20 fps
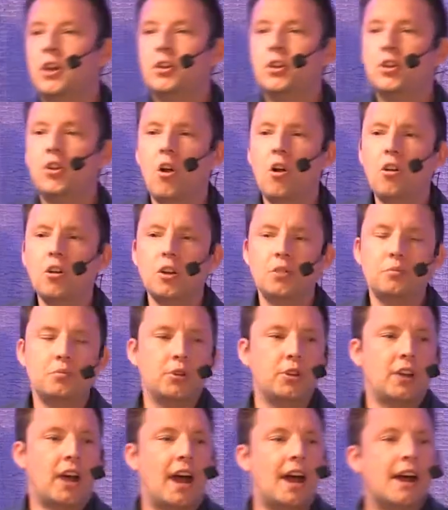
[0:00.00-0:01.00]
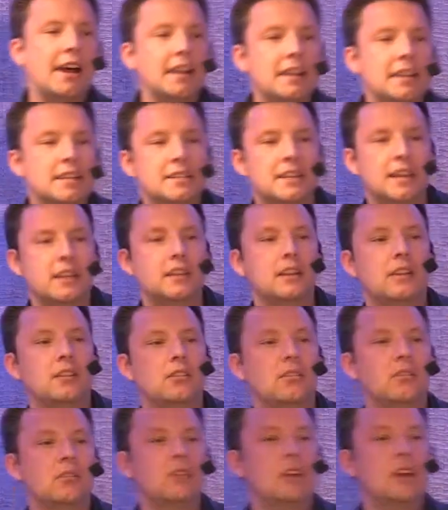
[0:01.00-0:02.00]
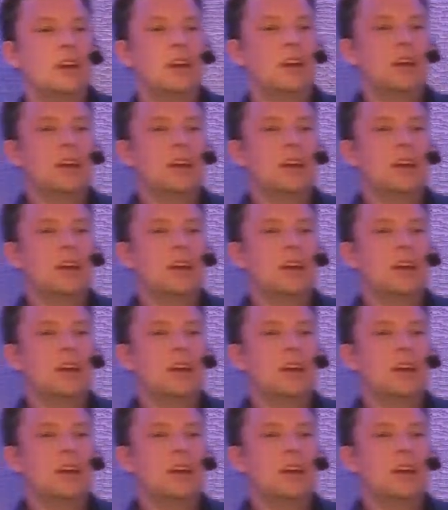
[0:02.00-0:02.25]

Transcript: You can't go and put highly technical